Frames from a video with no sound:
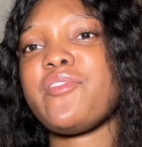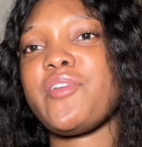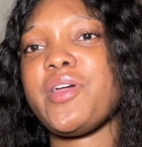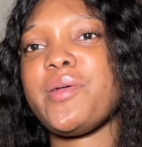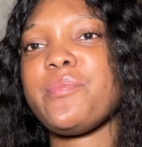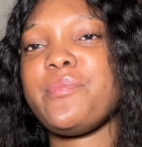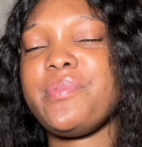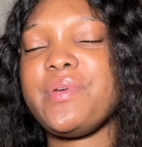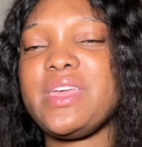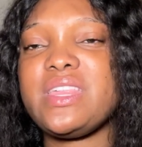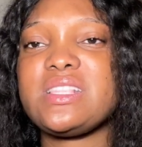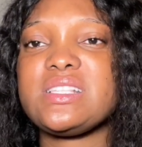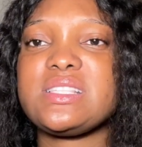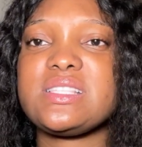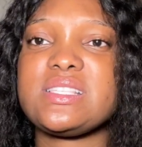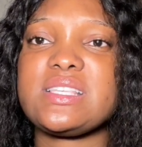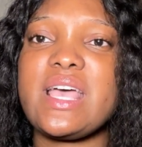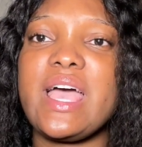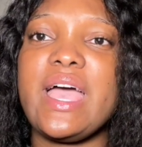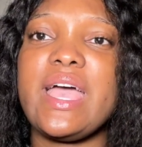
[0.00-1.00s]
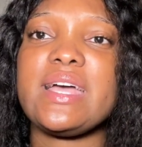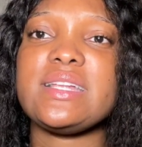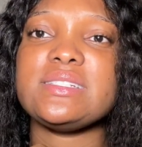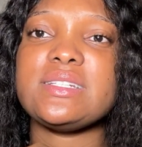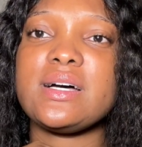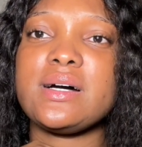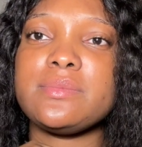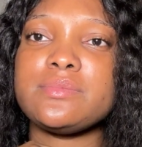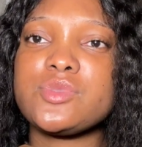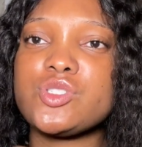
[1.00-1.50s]
for a bit and
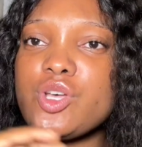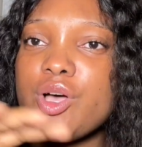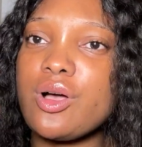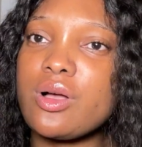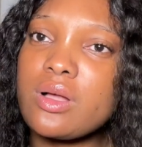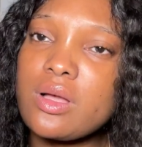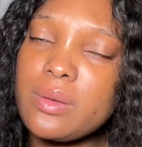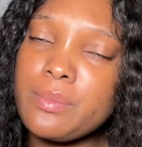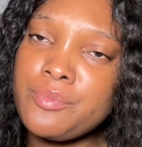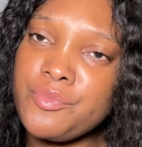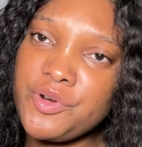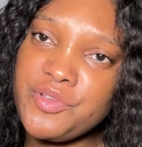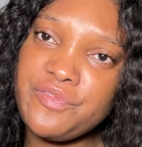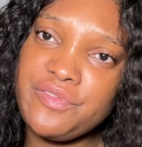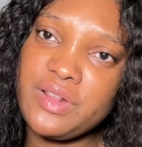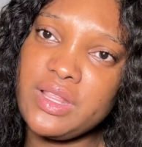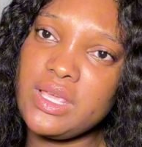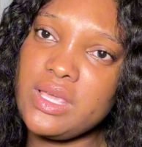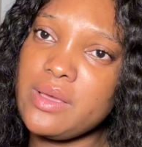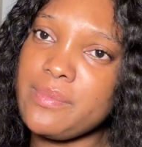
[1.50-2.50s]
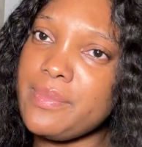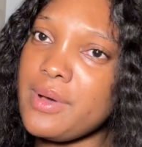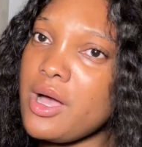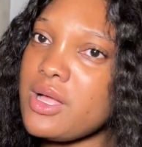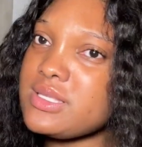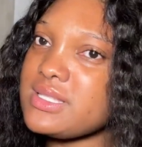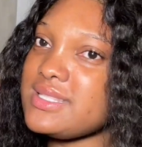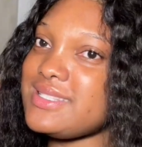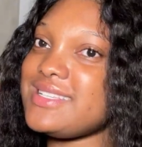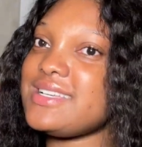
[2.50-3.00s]
talk briefly
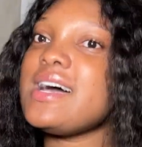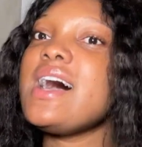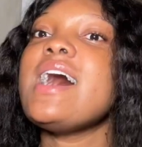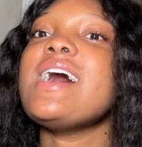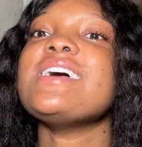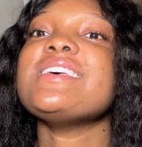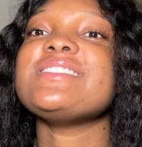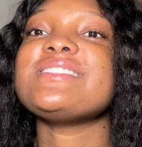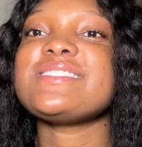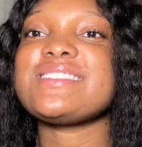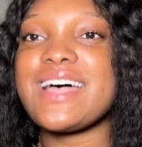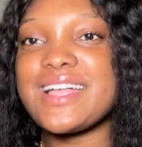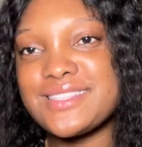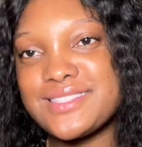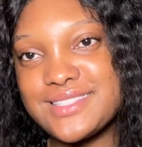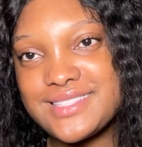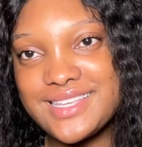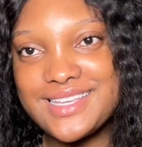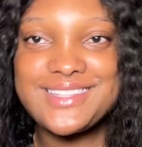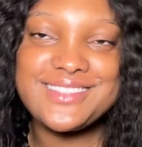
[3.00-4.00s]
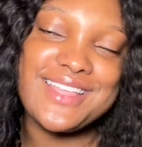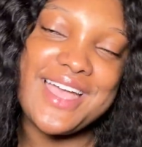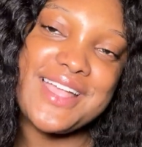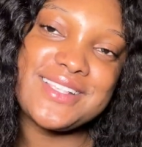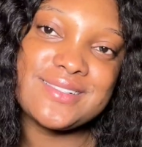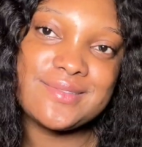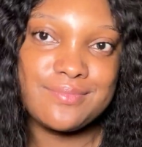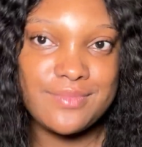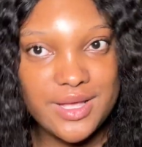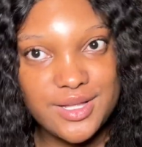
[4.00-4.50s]
about the Saturday
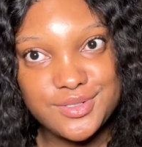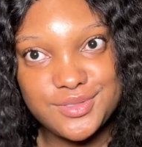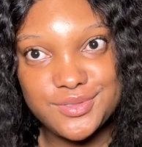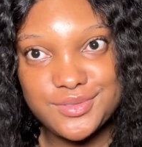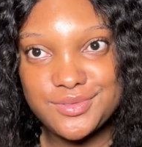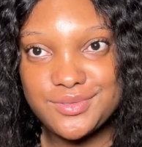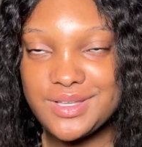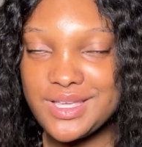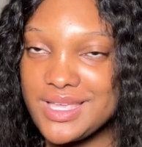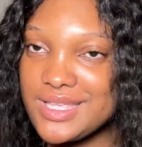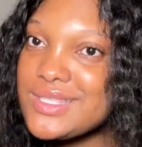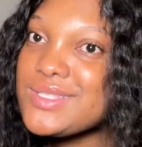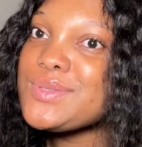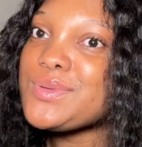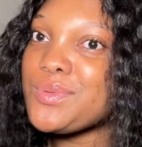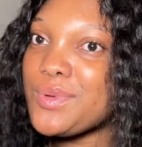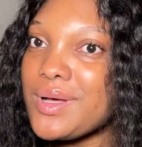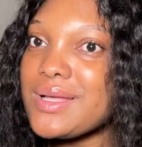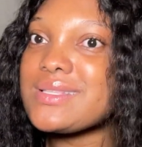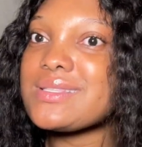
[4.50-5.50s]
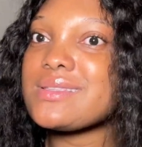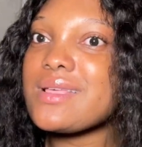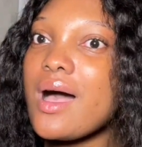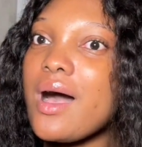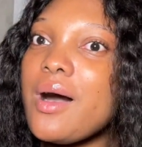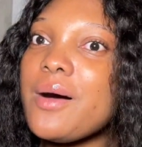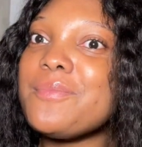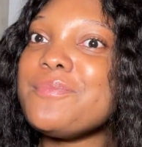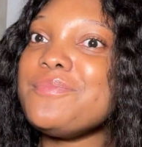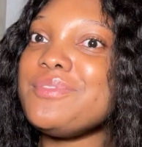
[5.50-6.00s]
night Gbedu. It was
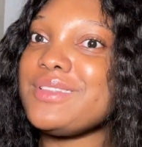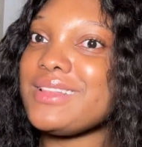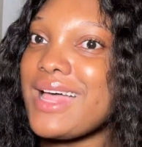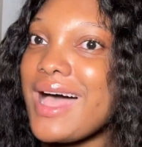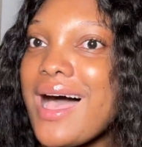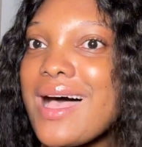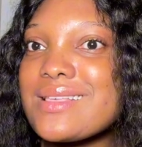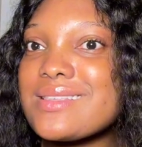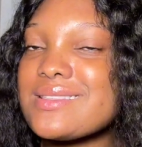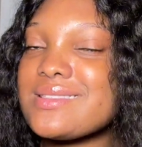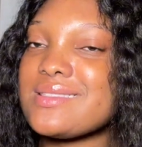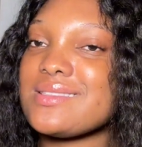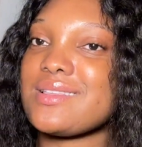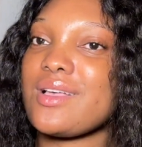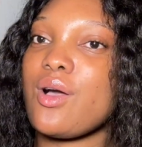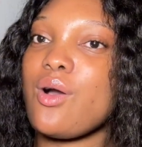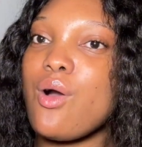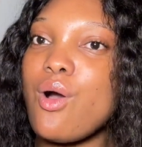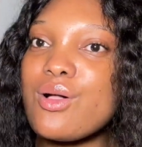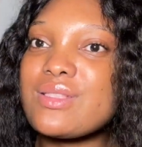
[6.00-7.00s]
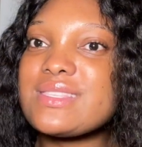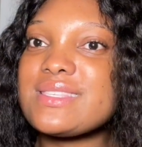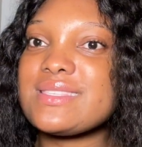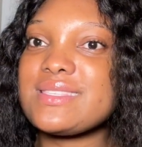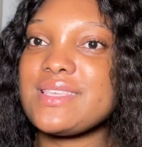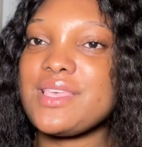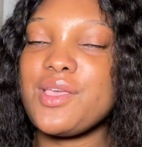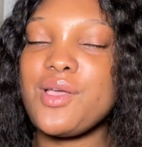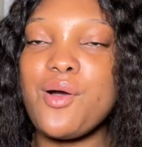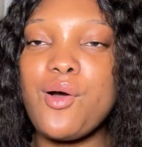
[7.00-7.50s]
a blast,
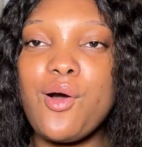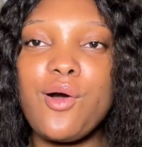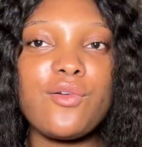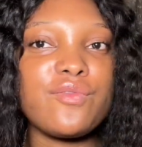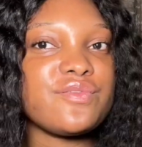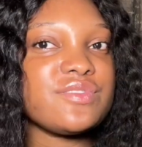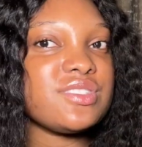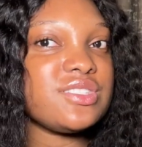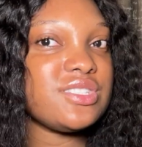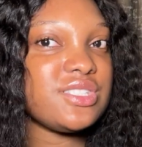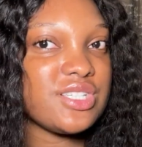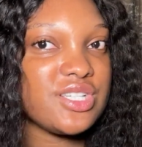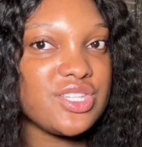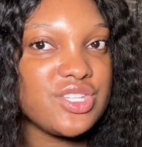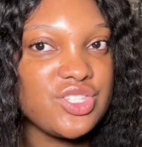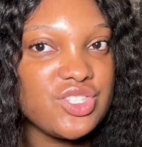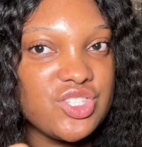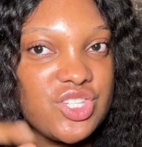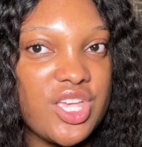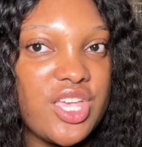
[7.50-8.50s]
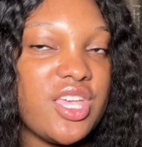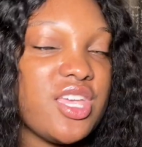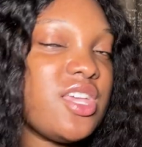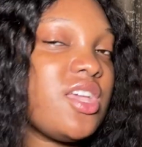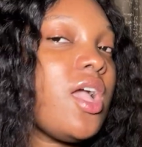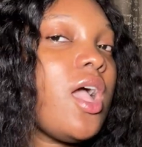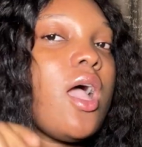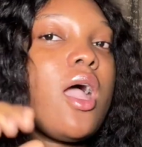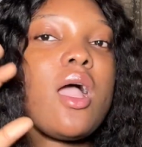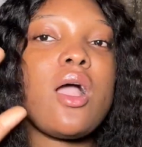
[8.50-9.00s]
courtesy of DJ
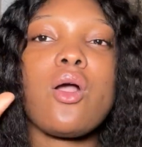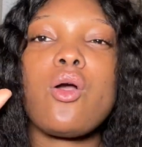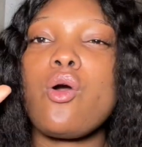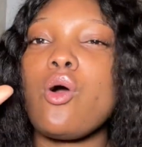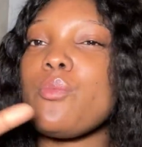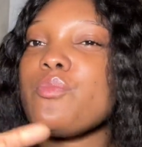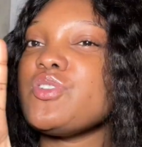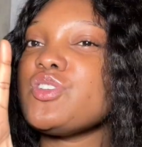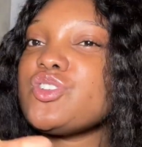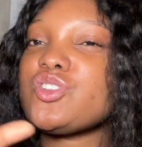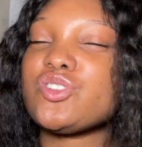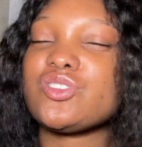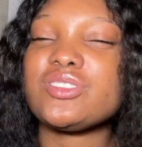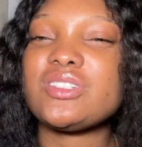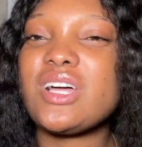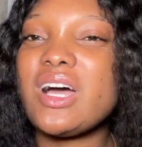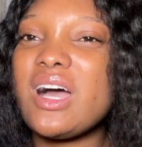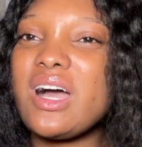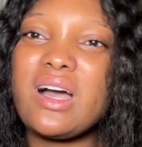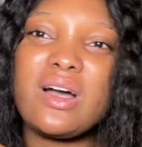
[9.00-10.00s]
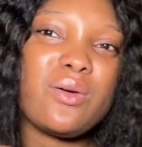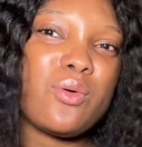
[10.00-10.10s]
Commissioner